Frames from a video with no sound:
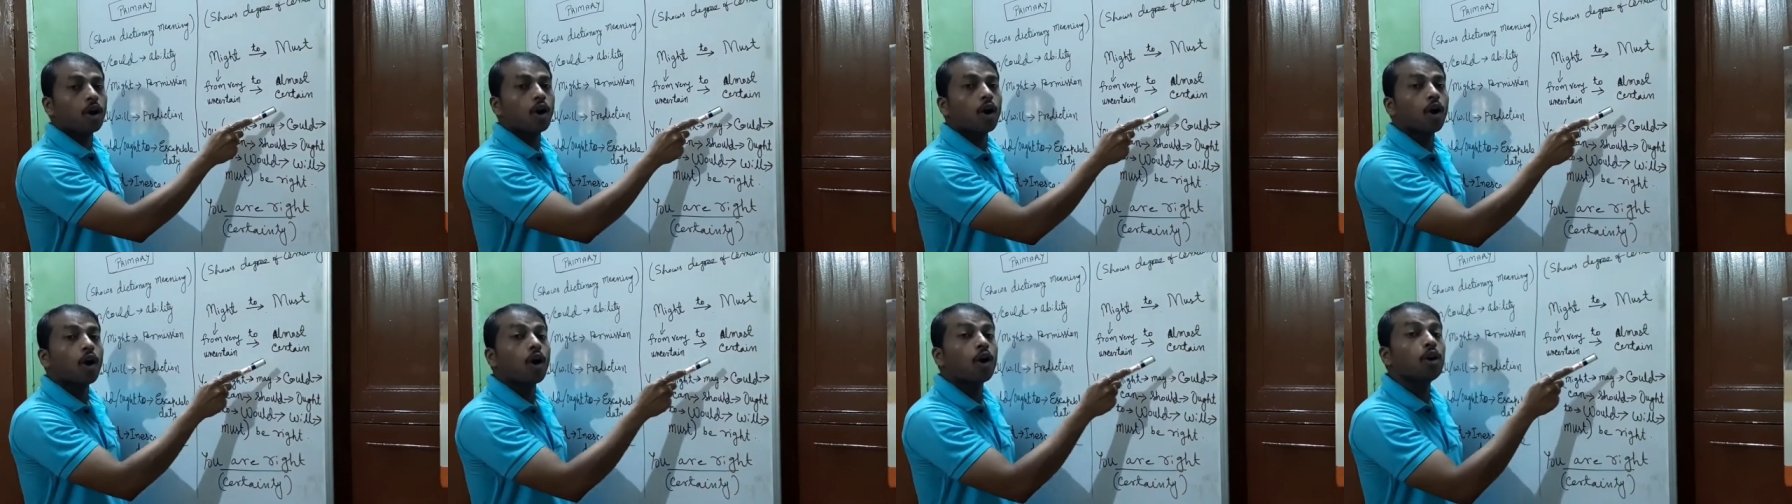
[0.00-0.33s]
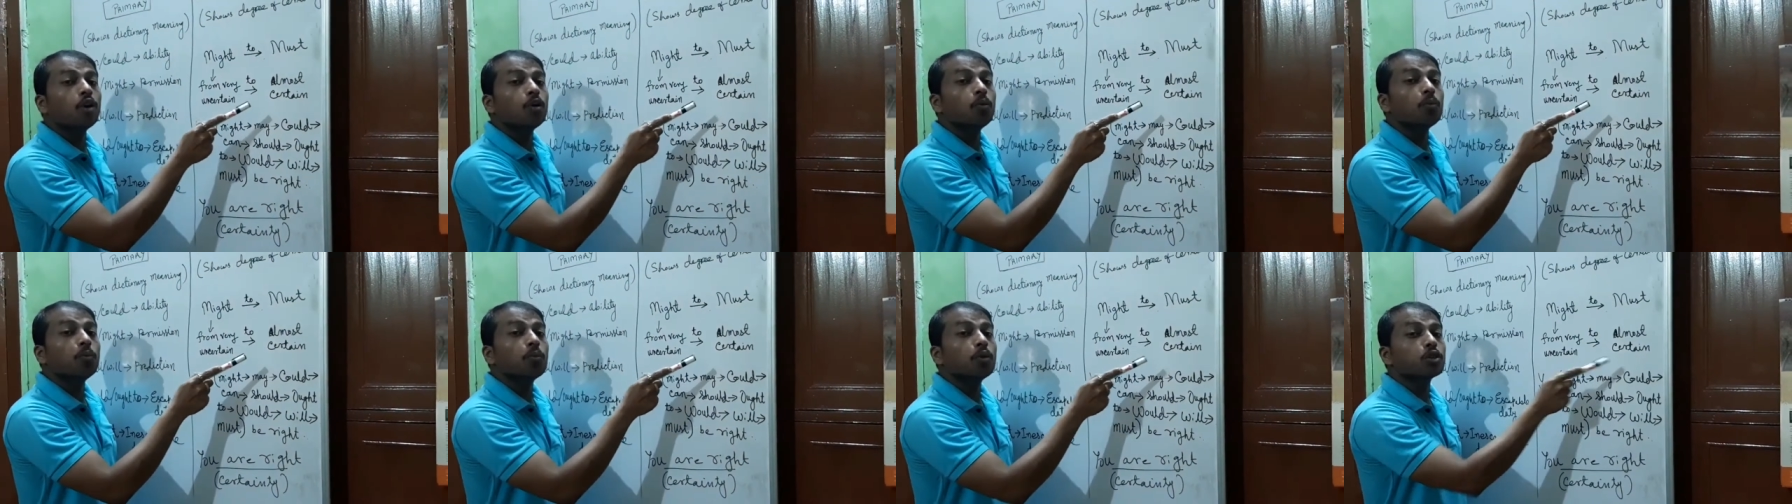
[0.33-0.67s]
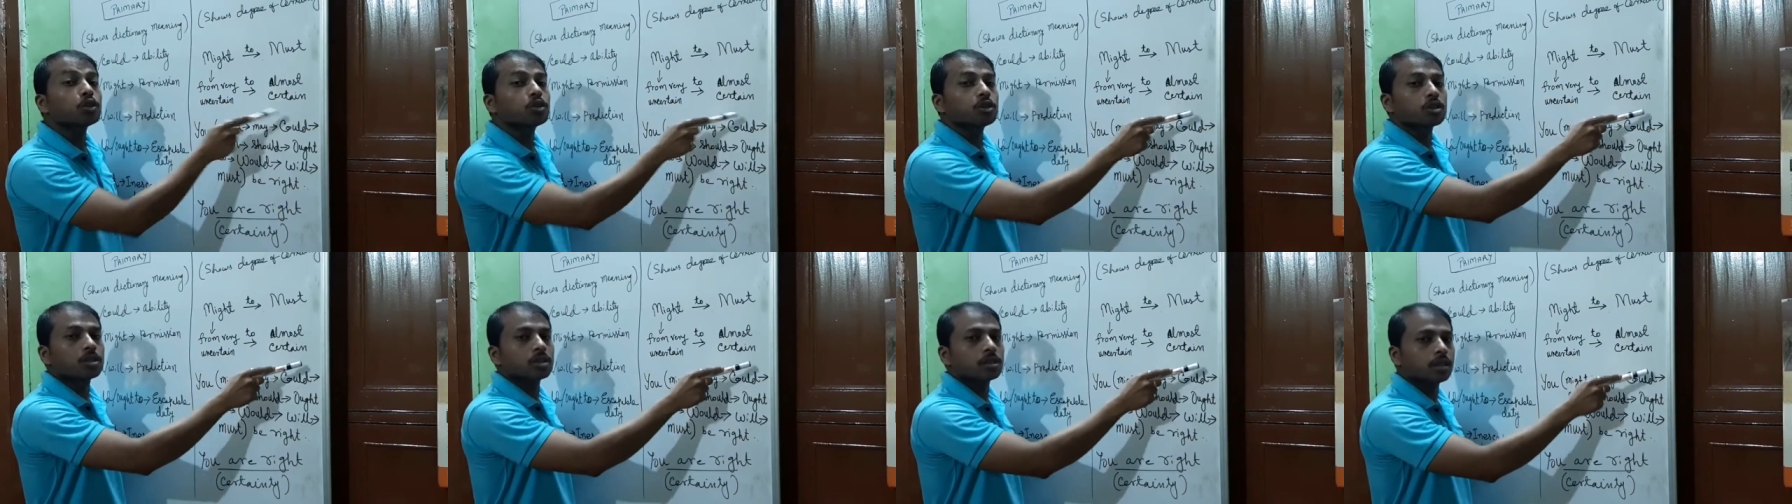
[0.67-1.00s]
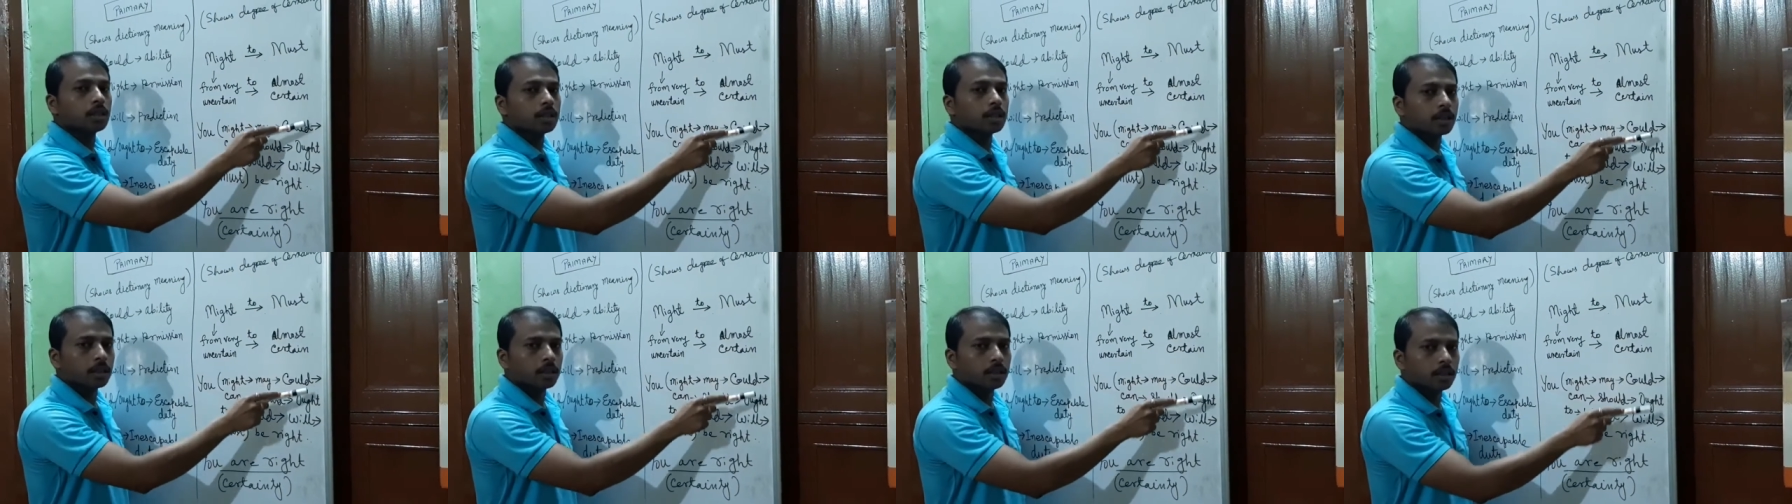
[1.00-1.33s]
almost
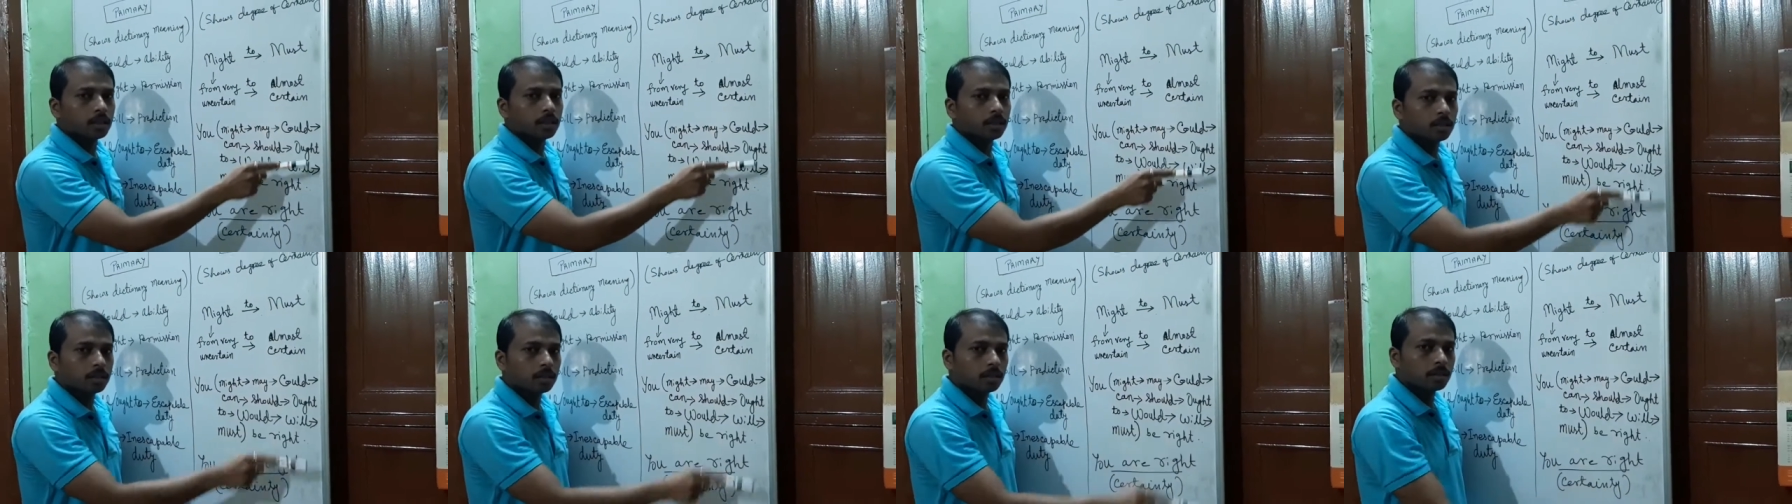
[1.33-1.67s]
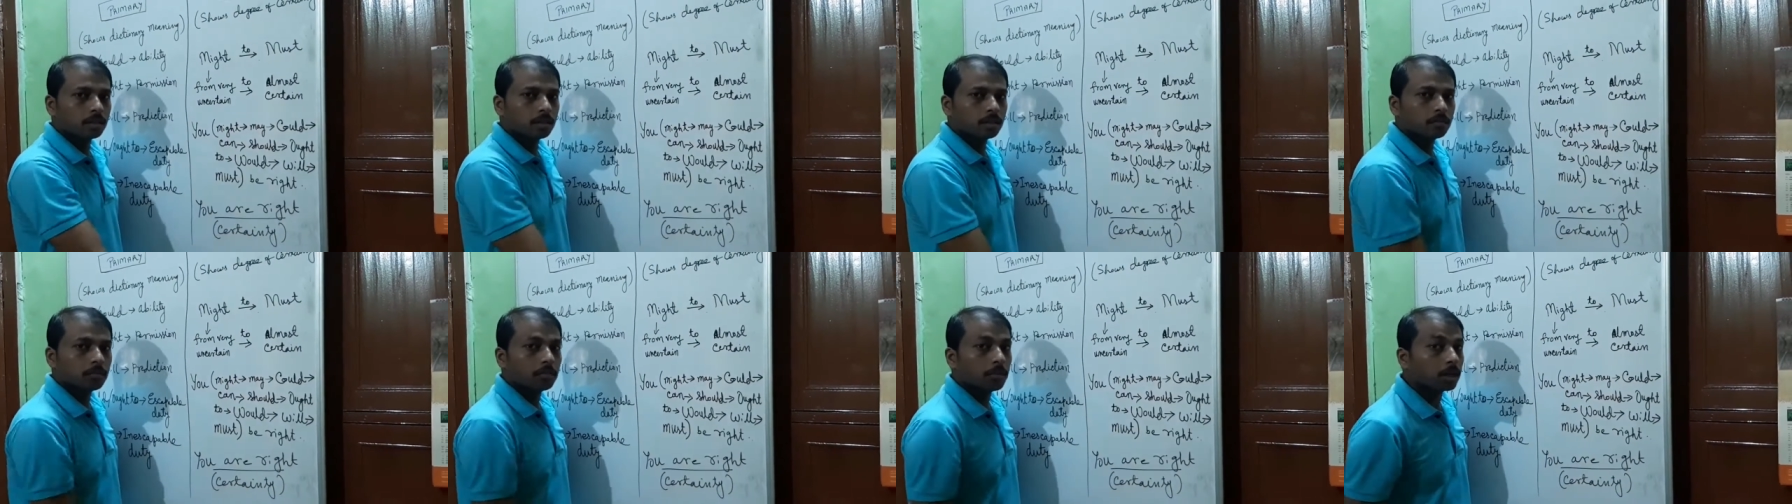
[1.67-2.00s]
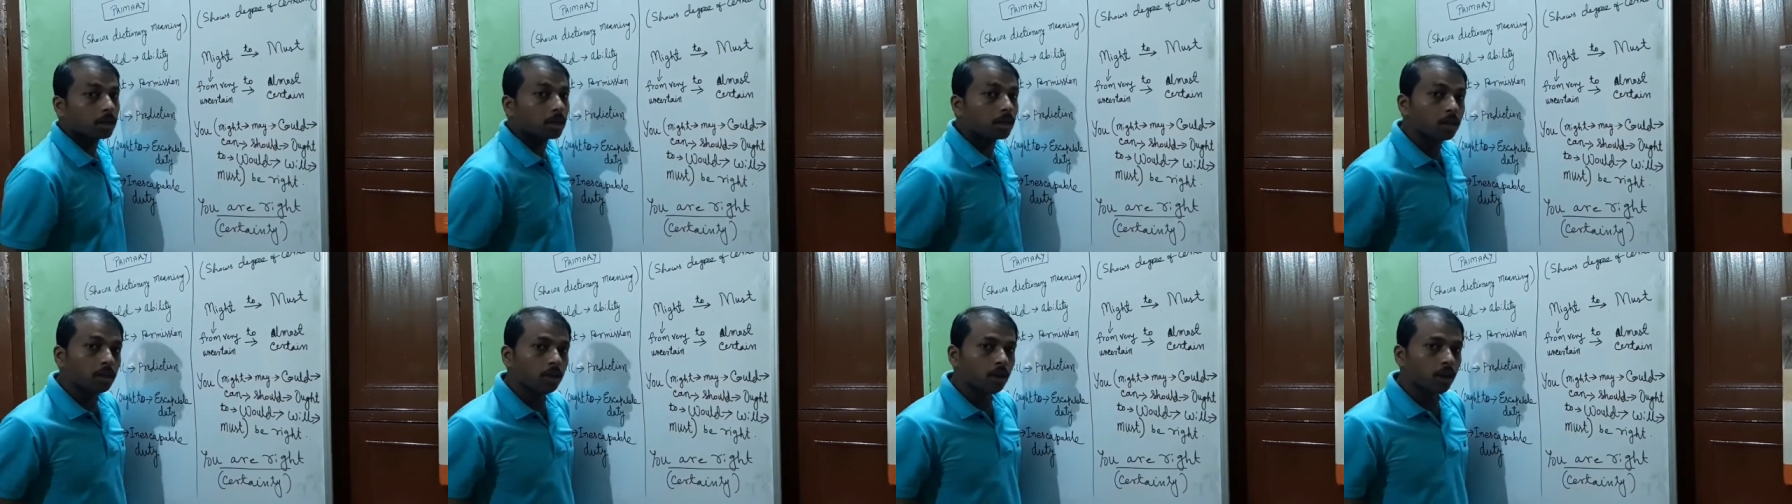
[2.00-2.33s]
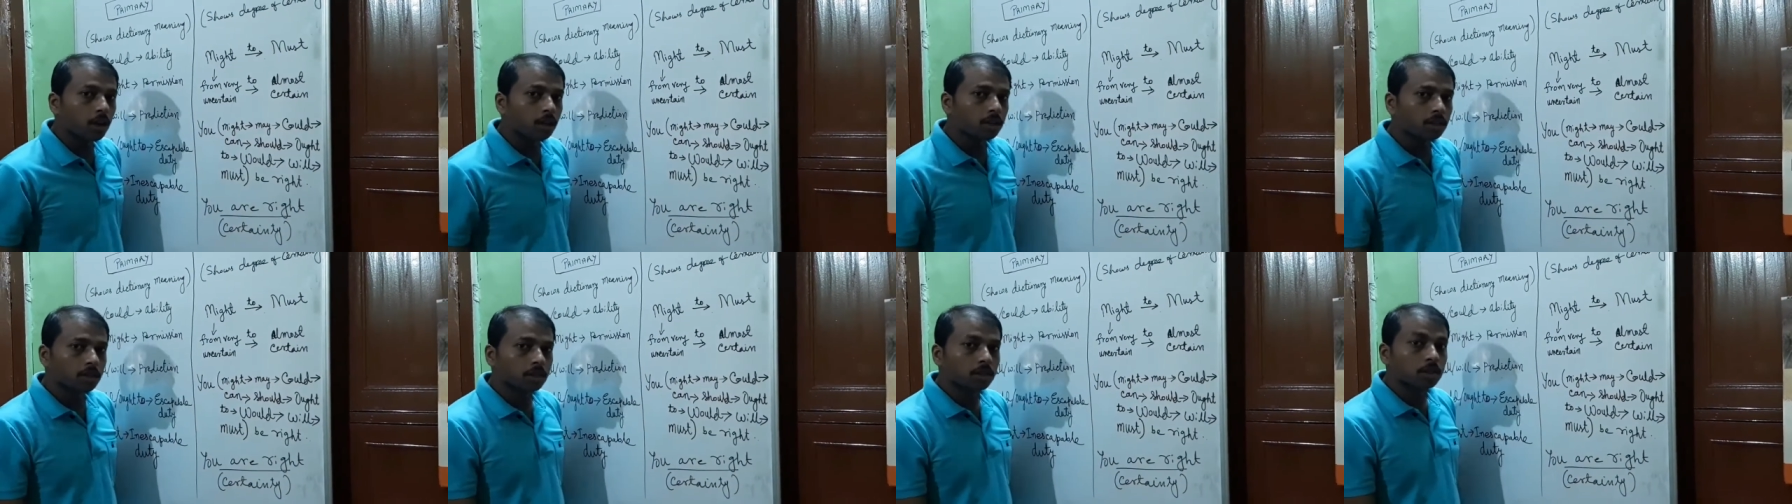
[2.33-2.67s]
certain but
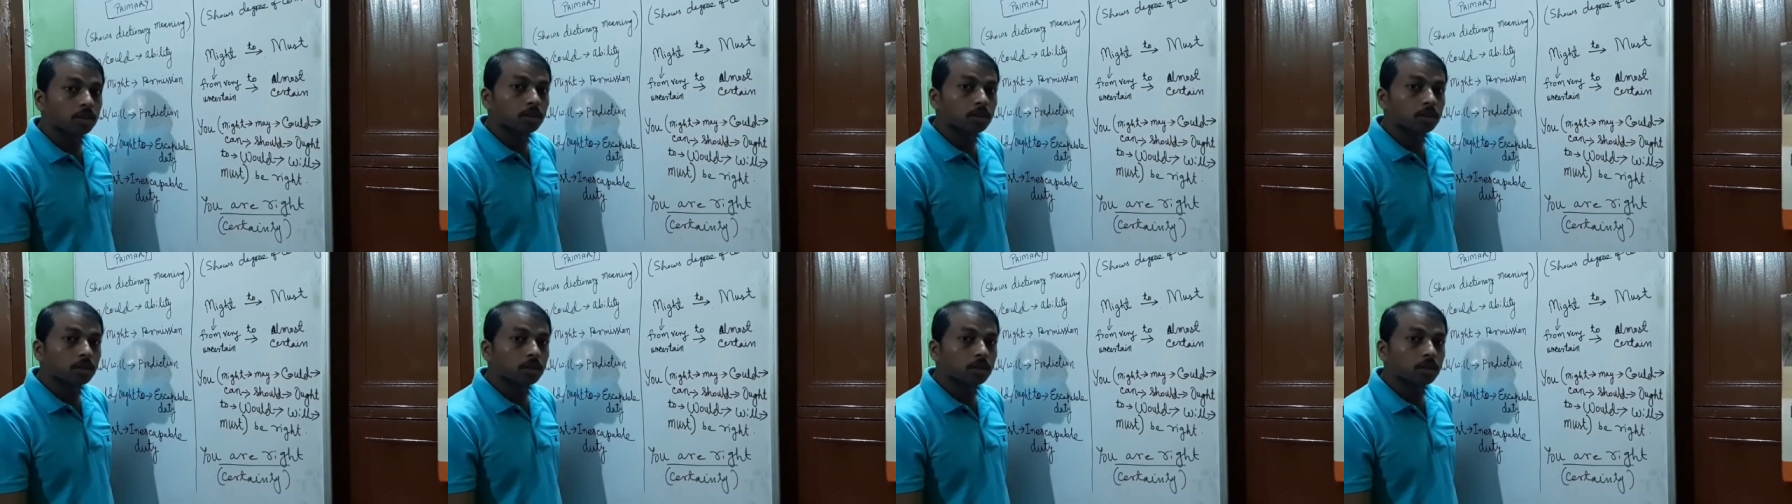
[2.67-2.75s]
not